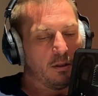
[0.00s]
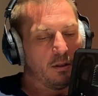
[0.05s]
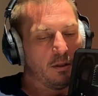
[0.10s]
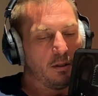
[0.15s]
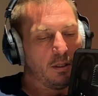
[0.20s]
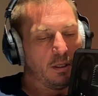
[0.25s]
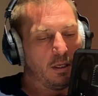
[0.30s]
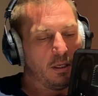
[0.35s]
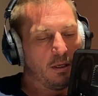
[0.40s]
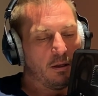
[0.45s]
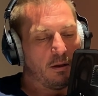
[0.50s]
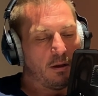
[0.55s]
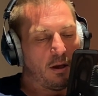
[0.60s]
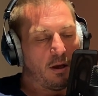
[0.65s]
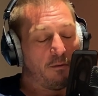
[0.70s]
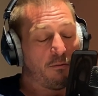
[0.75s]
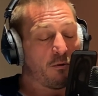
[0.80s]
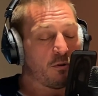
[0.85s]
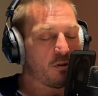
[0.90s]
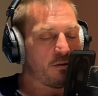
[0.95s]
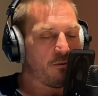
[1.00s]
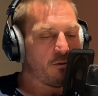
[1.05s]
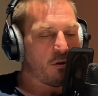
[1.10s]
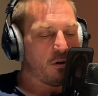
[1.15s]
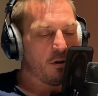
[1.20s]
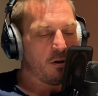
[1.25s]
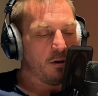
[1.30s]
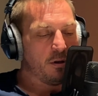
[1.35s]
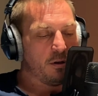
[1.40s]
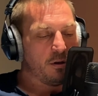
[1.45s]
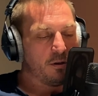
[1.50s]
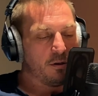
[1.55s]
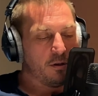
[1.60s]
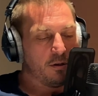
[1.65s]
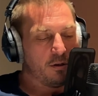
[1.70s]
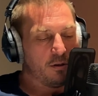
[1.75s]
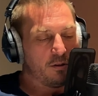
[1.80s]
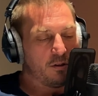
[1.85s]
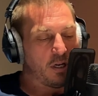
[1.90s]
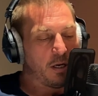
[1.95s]
And first of all,
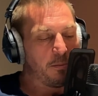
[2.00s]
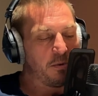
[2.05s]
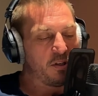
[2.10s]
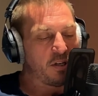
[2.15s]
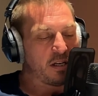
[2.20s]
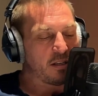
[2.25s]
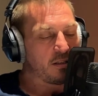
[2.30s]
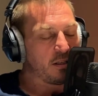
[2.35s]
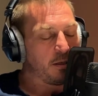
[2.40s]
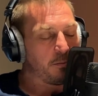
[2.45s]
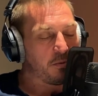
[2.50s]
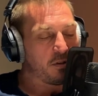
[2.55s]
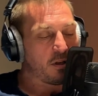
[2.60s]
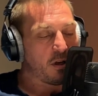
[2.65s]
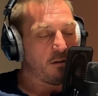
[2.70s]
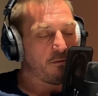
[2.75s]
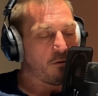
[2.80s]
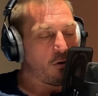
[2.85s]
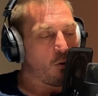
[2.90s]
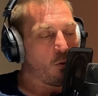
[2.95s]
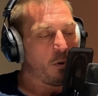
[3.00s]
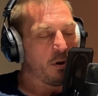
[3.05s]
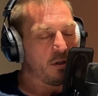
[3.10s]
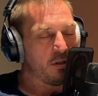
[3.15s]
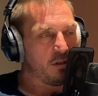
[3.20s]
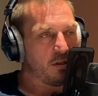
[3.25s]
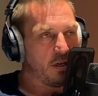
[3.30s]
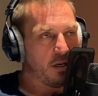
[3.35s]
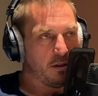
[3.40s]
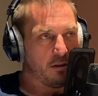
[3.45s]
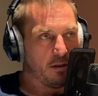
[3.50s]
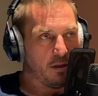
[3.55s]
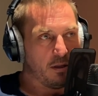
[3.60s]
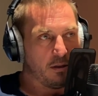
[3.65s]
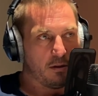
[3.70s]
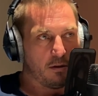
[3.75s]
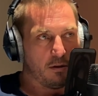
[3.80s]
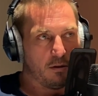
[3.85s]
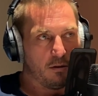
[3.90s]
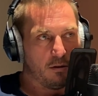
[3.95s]
Jaime Jackson himself always said that
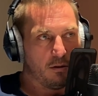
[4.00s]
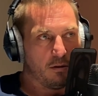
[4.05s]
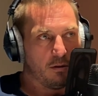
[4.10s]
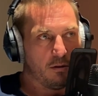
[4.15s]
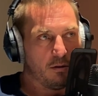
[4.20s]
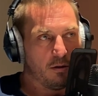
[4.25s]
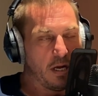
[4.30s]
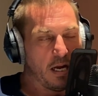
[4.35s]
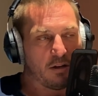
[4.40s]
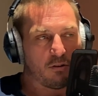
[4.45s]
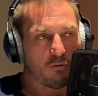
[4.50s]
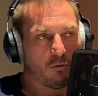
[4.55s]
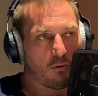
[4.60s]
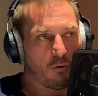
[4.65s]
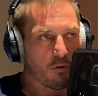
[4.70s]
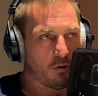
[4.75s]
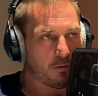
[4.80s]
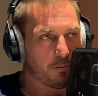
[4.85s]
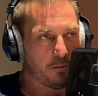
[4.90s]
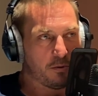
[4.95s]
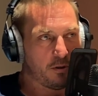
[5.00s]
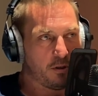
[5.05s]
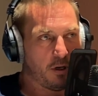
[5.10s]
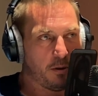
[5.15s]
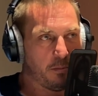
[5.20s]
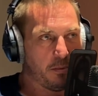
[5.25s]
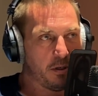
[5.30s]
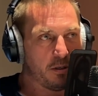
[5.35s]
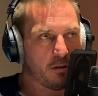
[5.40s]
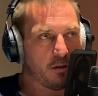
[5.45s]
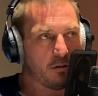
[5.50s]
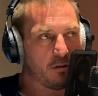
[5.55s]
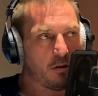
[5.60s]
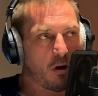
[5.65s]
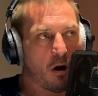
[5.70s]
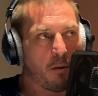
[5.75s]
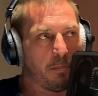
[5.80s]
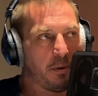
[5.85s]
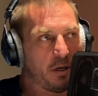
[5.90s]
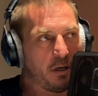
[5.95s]
natural horsemanship is a
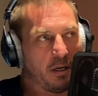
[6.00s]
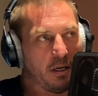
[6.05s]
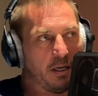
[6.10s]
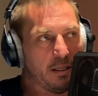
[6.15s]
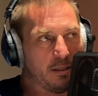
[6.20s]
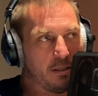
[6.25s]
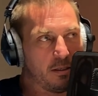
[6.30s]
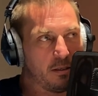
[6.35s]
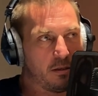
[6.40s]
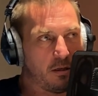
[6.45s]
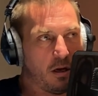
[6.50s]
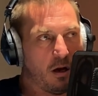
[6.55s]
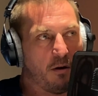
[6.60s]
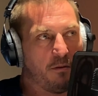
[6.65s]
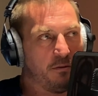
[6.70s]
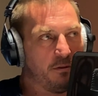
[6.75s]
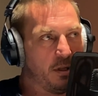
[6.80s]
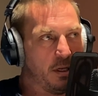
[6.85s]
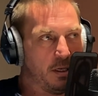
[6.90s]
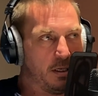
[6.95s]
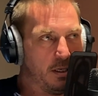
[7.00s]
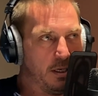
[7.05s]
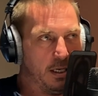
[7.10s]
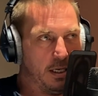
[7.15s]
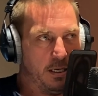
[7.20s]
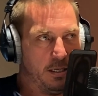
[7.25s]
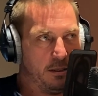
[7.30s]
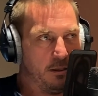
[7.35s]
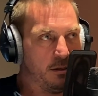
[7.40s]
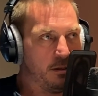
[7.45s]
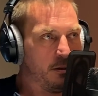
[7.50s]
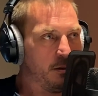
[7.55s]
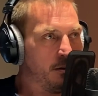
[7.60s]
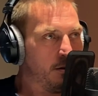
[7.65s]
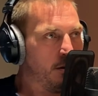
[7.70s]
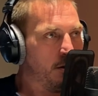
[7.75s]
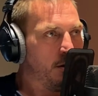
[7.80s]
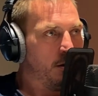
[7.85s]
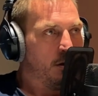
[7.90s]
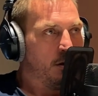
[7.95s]
topic itself that needs
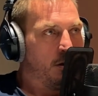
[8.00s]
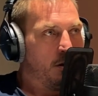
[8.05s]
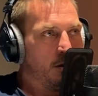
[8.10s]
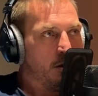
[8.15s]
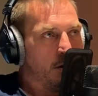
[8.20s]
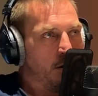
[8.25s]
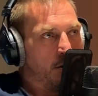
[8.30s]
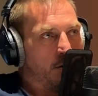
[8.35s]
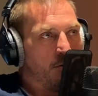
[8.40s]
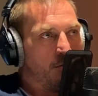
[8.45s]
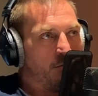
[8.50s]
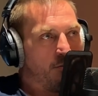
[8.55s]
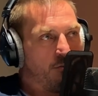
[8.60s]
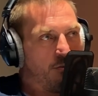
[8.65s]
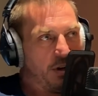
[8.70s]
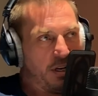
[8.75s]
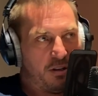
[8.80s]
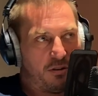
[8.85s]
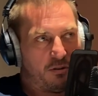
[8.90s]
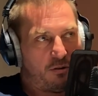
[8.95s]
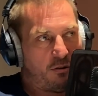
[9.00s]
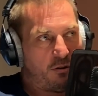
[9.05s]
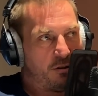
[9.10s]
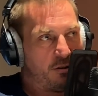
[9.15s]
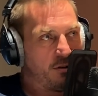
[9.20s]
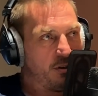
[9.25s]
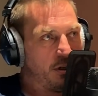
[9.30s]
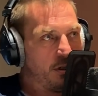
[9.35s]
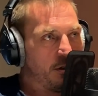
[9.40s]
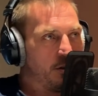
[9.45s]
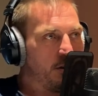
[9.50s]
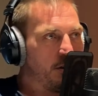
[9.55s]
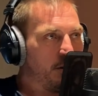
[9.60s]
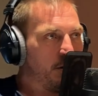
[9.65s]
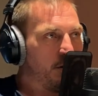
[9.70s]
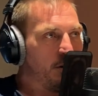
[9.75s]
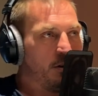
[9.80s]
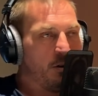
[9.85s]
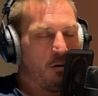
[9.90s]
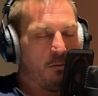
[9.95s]
research and
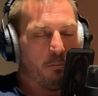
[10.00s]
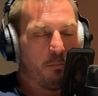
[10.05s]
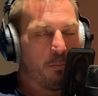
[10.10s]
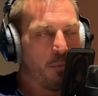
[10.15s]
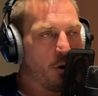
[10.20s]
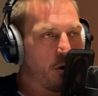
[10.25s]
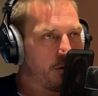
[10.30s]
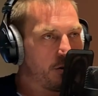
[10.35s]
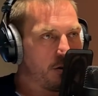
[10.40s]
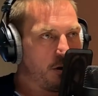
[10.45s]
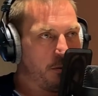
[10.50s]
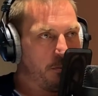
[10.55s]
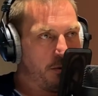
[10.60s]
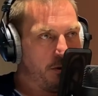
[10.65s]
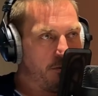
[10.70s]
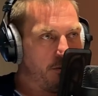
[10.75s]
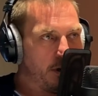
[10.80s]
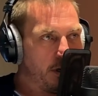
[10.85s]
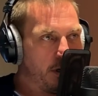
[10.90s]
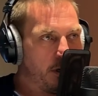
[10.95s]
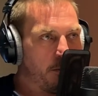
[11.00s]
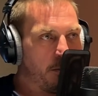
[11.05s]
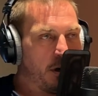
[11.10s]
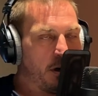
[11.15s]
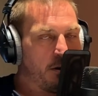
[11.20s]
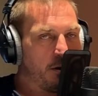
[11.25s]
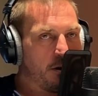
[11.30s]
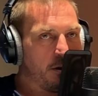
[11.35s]
books could be written about it.